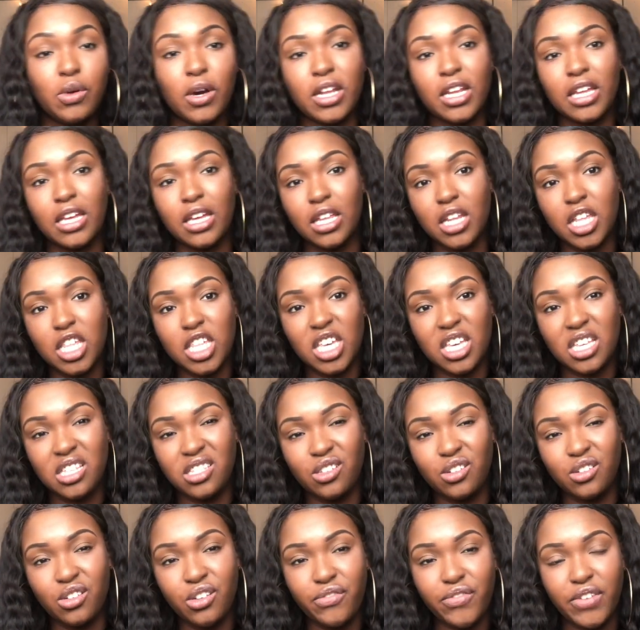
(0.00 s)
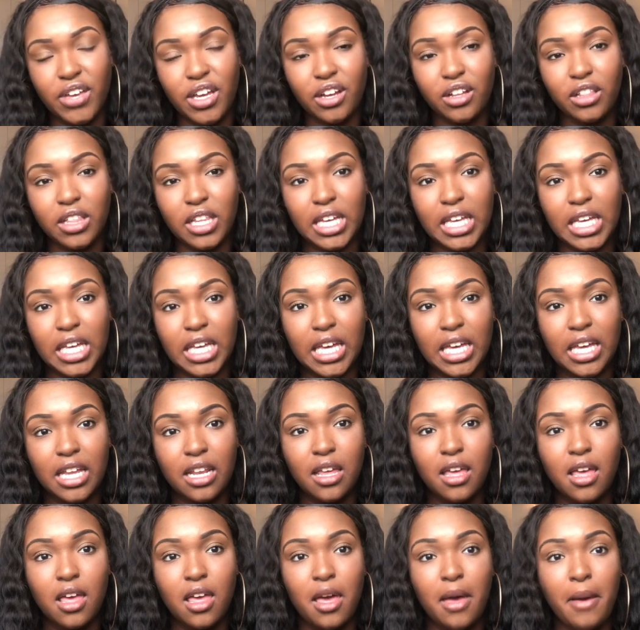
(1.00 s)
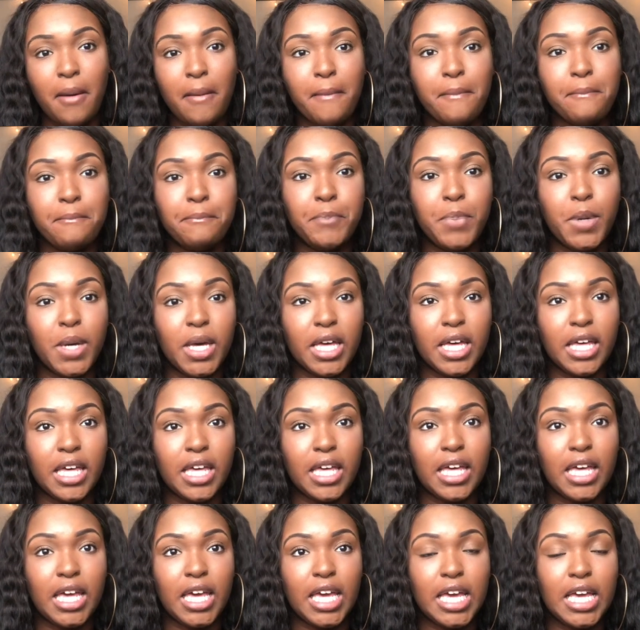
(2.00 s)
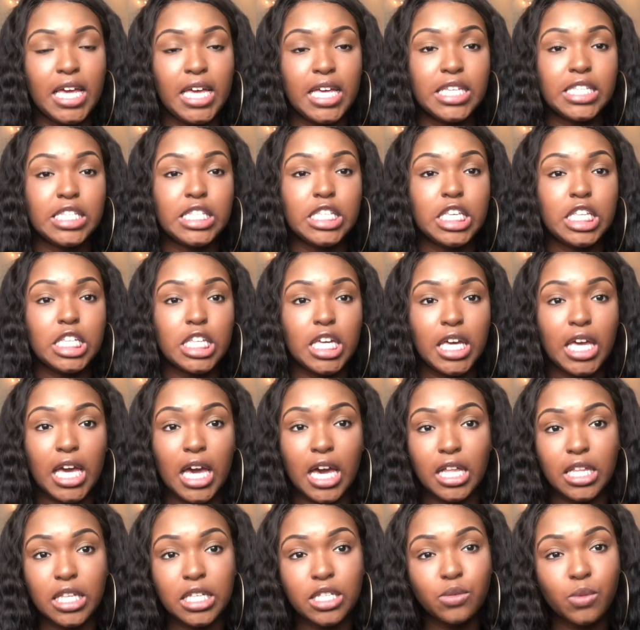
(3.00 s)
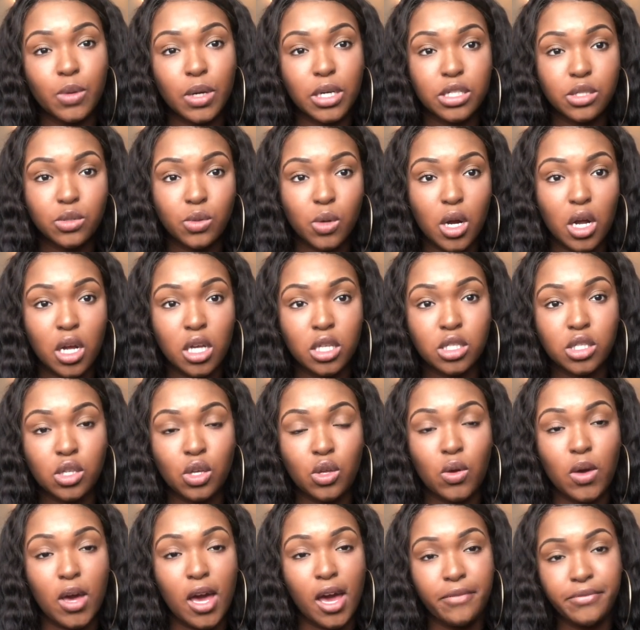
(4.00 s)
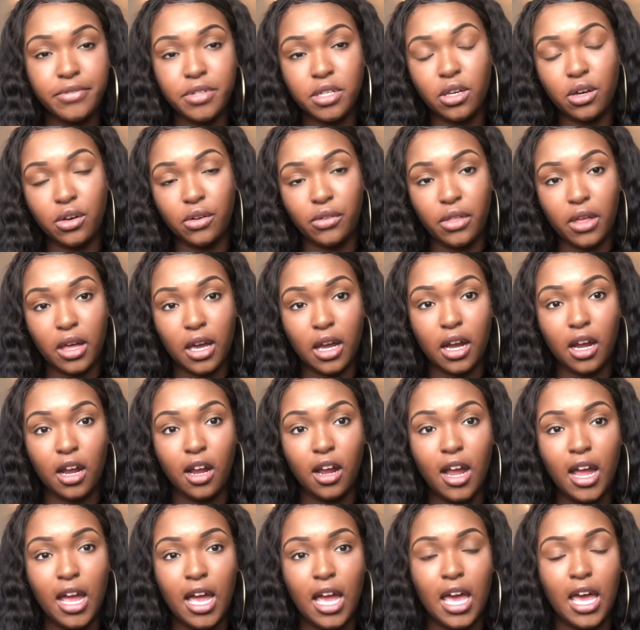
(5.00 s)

I didn't get a chance to go to finger licking, but it is DJ Khaled's restaurant, so you have to go there